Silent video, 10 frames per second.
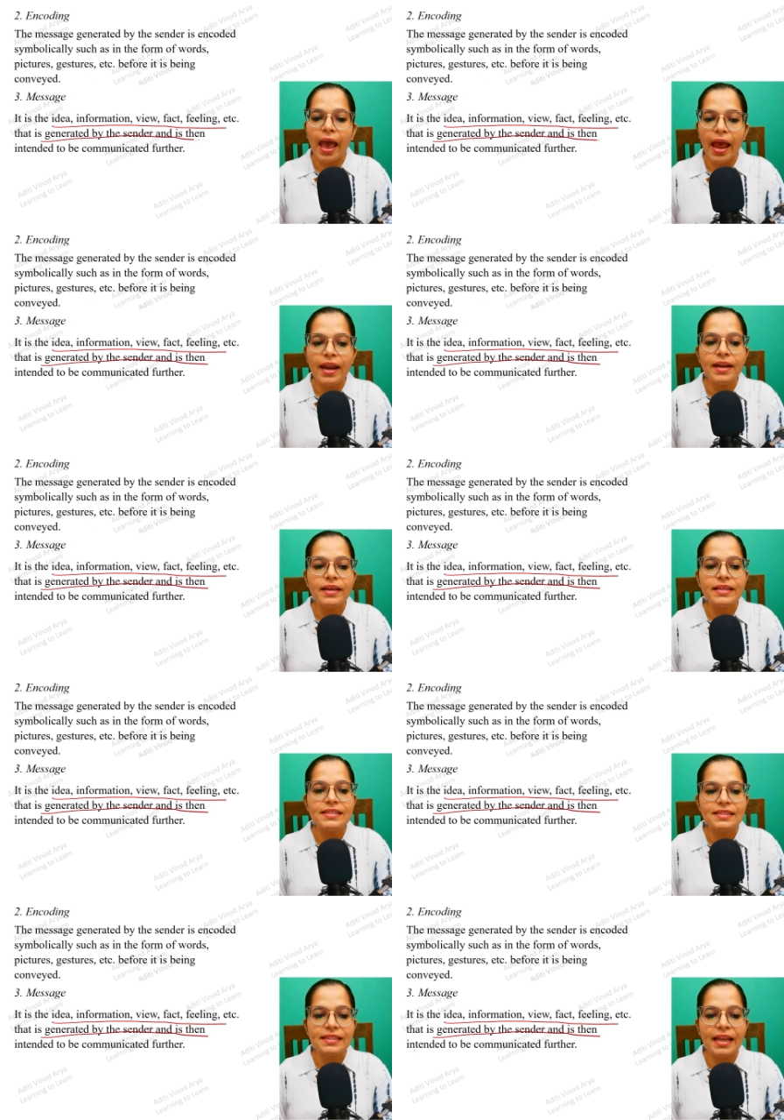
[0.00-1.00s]
and
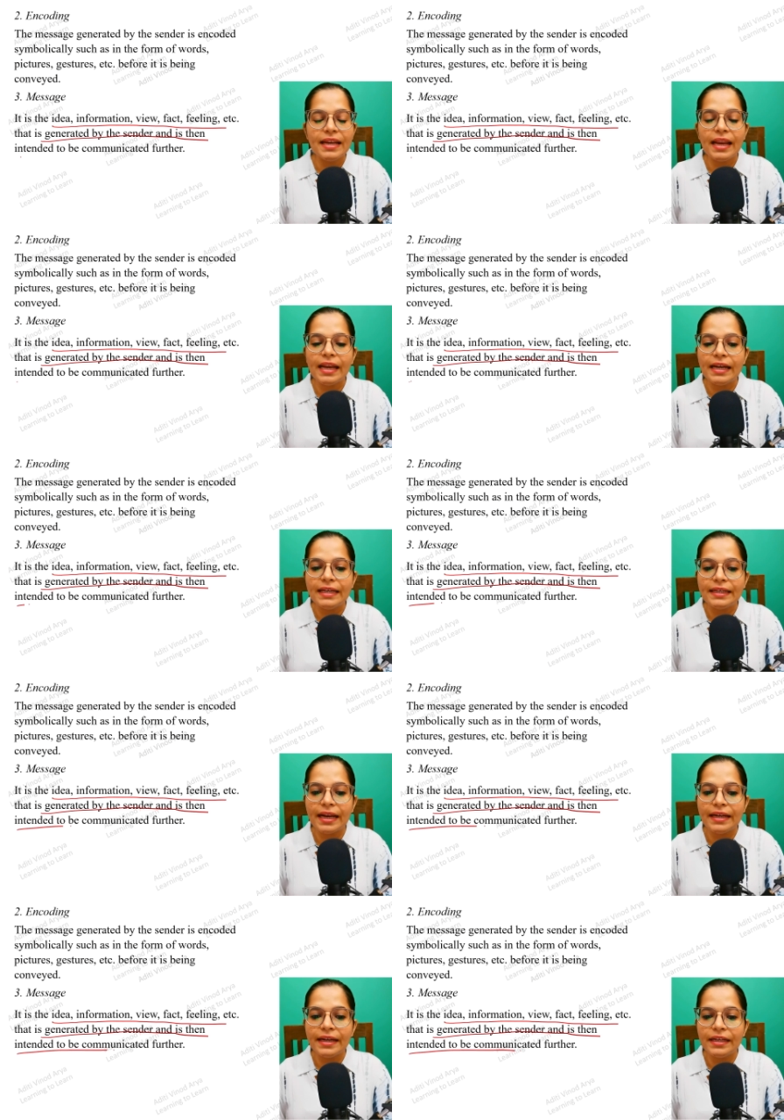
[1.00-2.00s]
is then
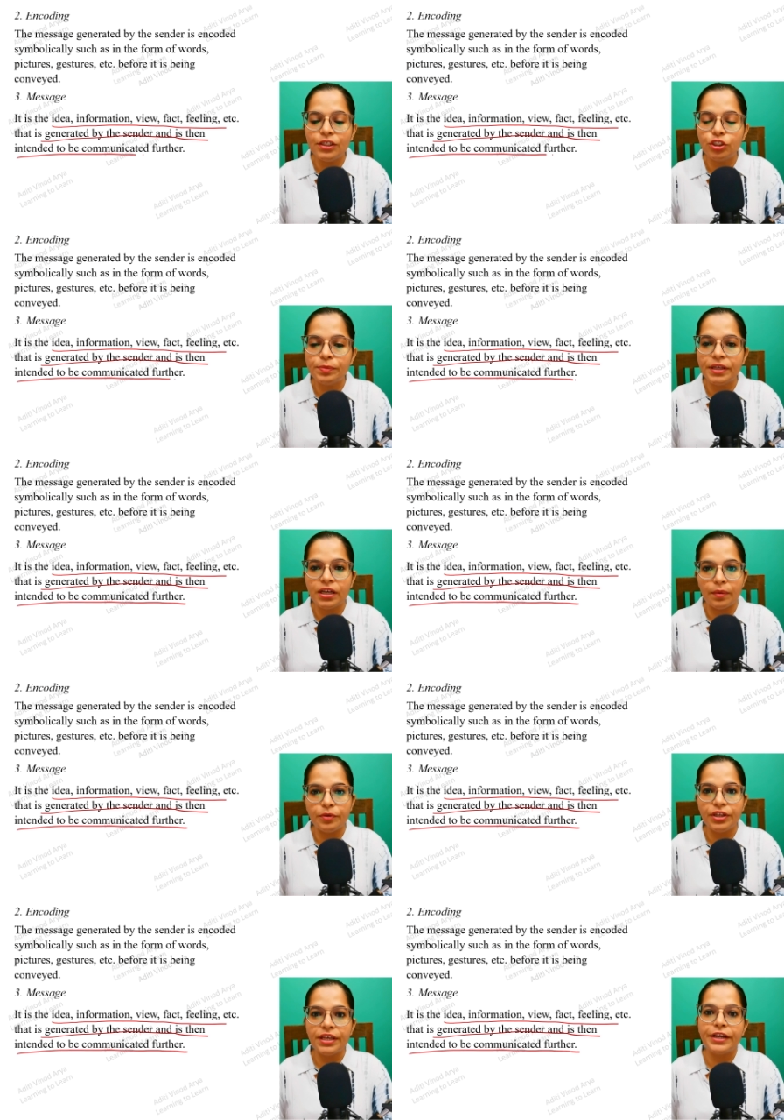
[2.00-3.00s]
intended to be
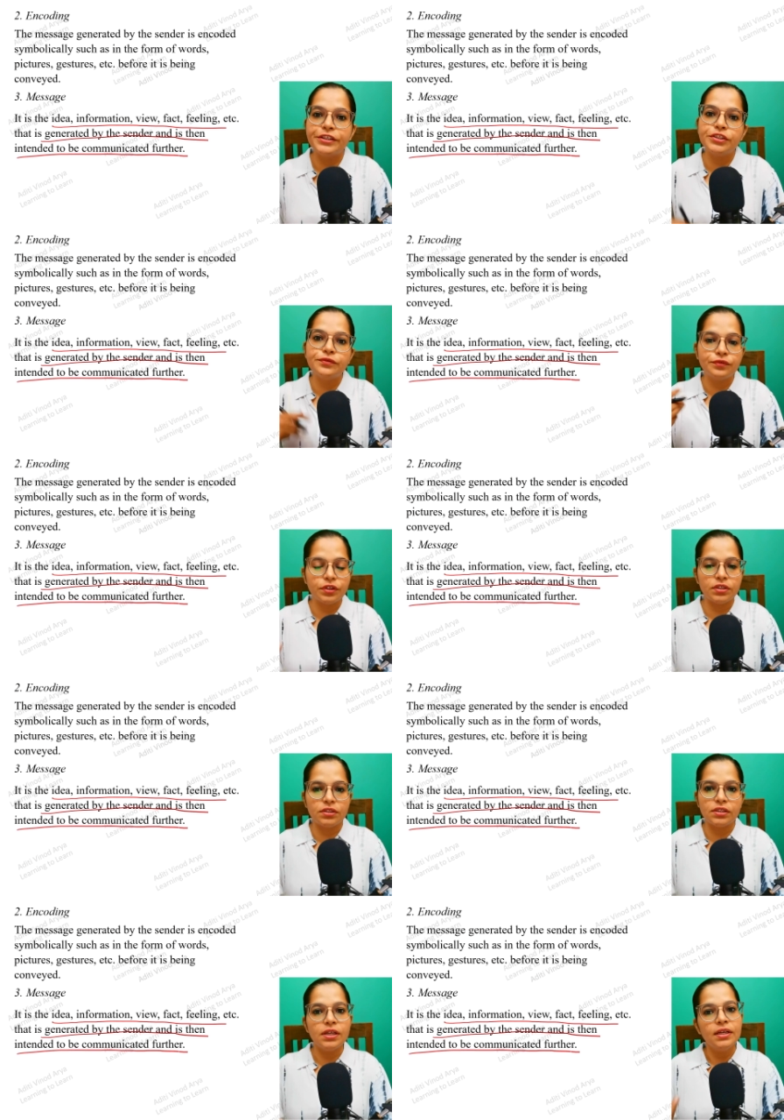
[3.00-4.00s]
communicated
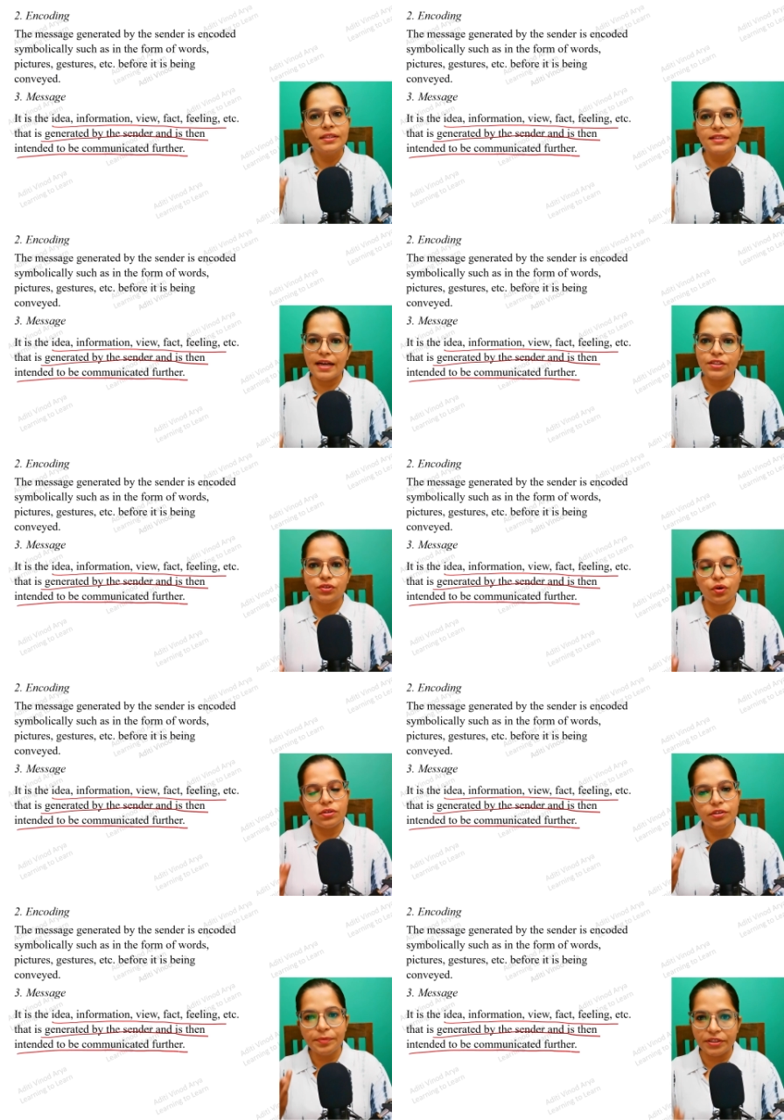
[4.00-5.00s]
further that is
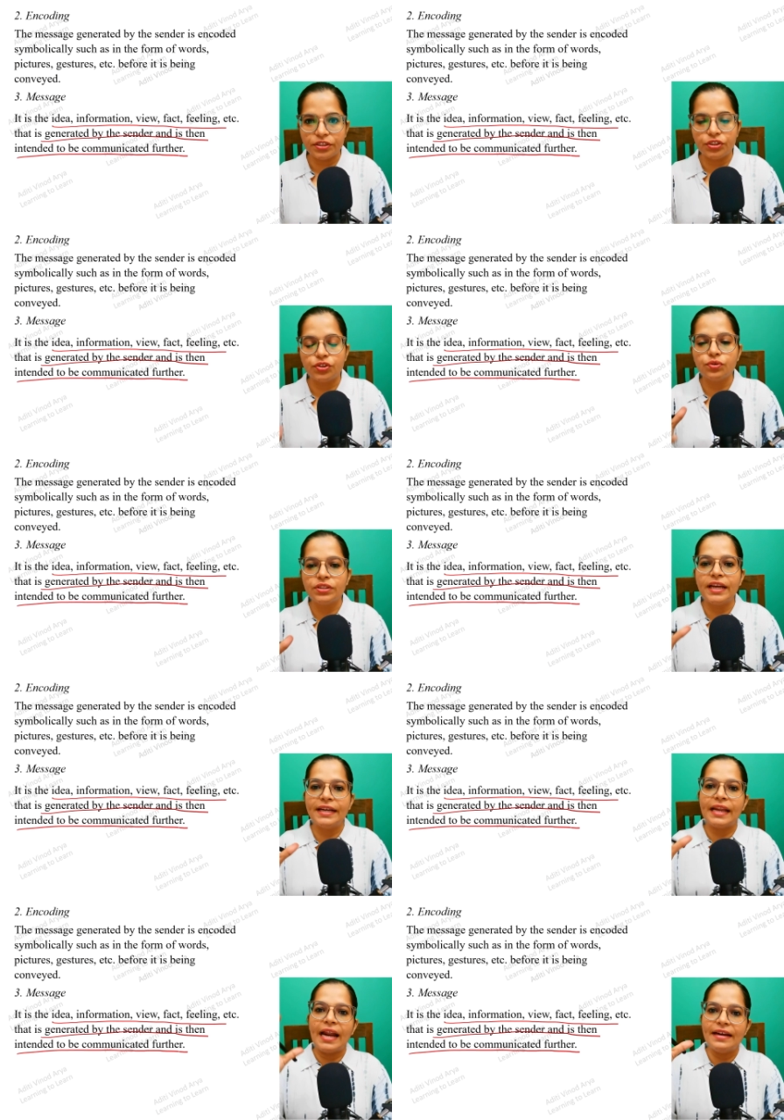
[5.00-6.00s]
called the message so the
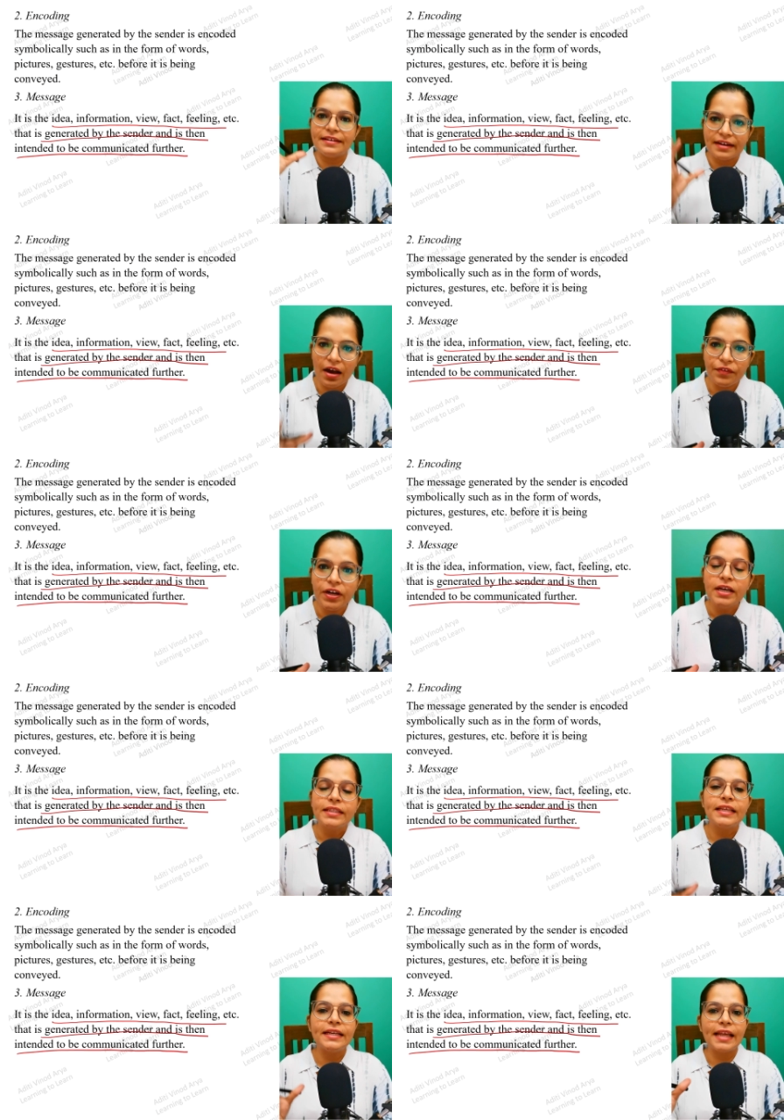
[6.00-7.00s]
entire draft
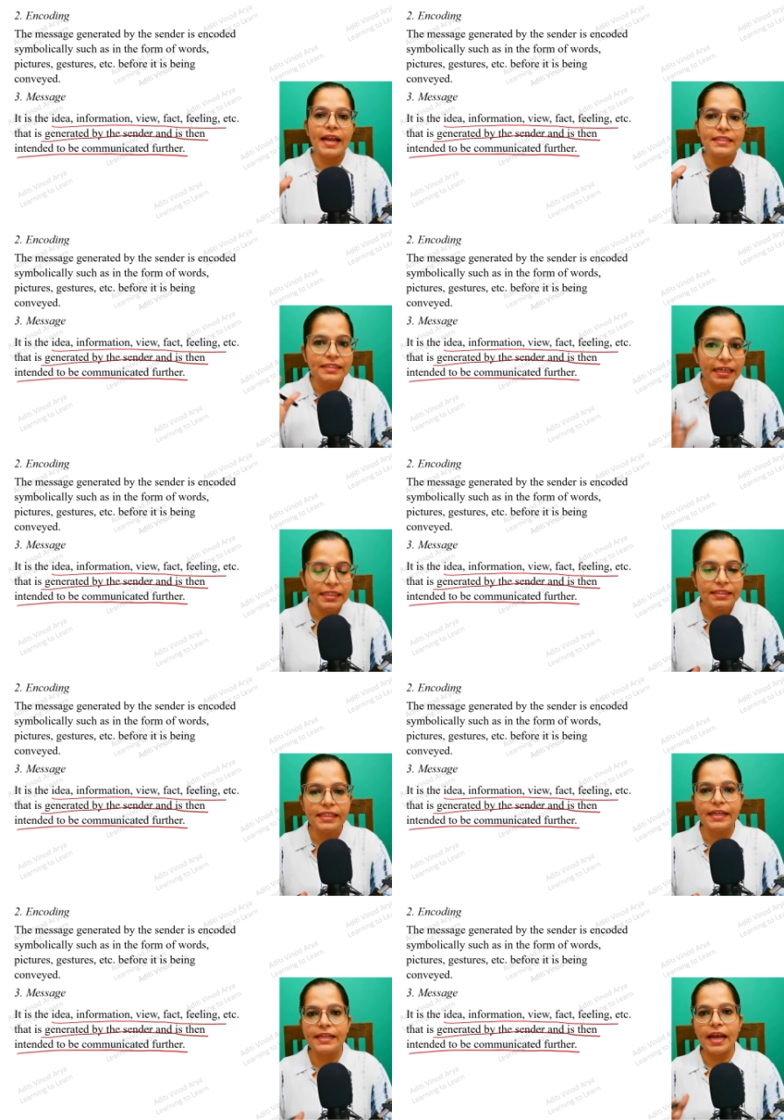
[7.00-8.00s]
the entire thing
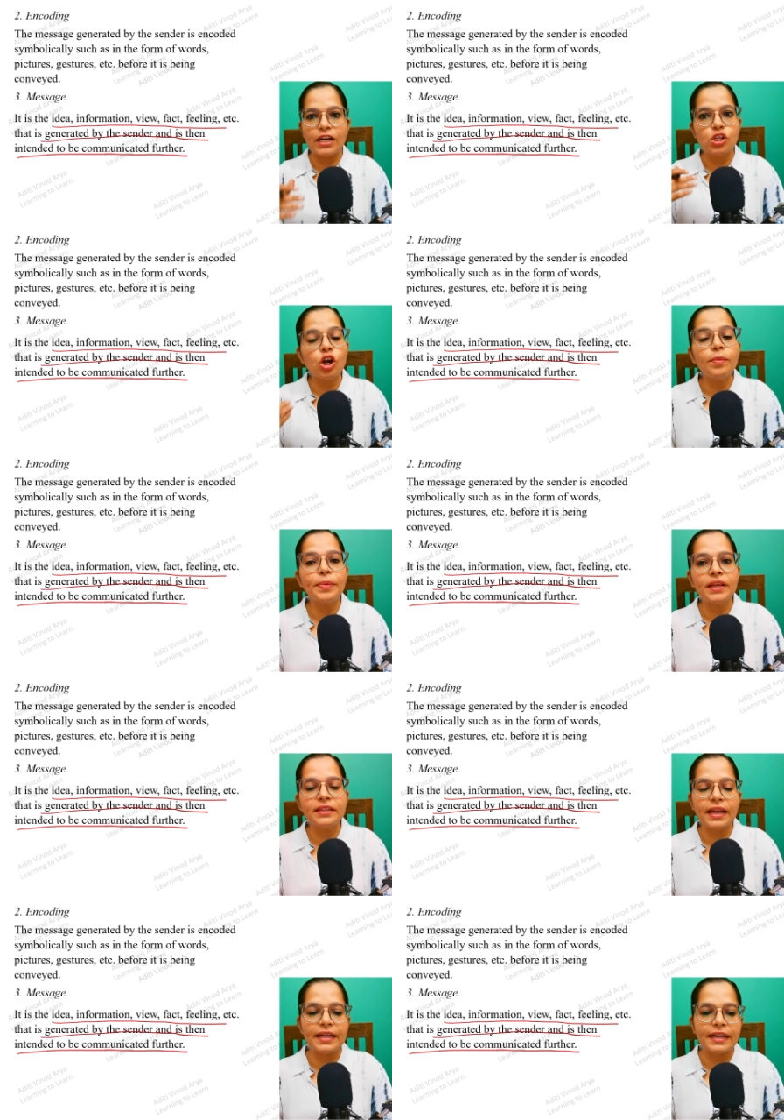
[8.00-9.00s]
the entire
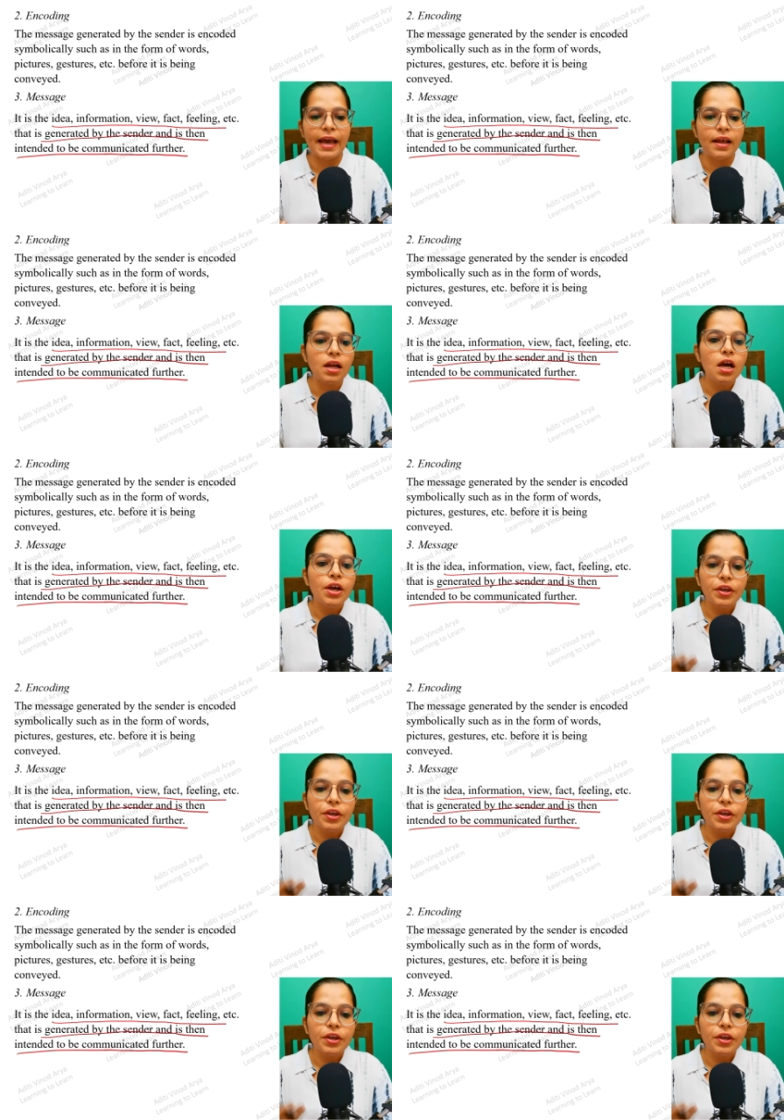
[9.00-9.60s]
topic the entire